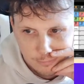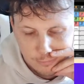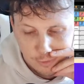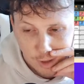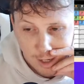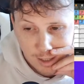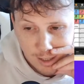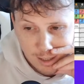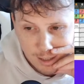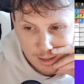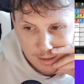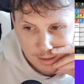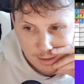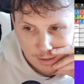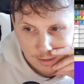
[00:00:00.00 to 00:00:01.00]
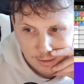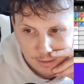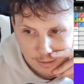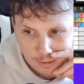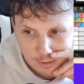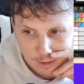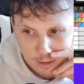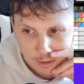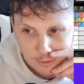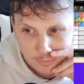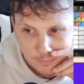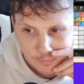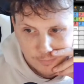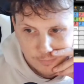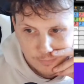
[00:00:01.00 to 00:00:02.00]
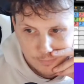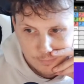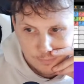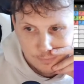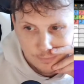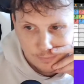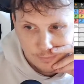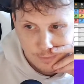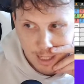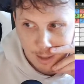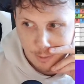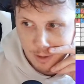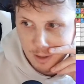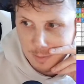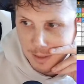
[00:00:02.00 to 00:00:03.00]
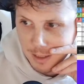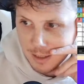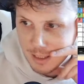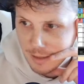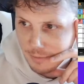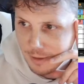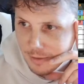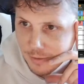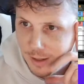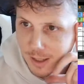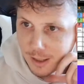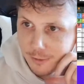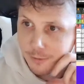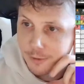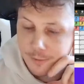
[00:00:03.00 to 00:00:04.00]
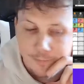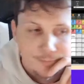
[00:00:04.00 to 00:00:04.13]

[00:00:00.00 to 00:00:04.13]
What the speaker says: Friday, I think. So now we're going to be at 75.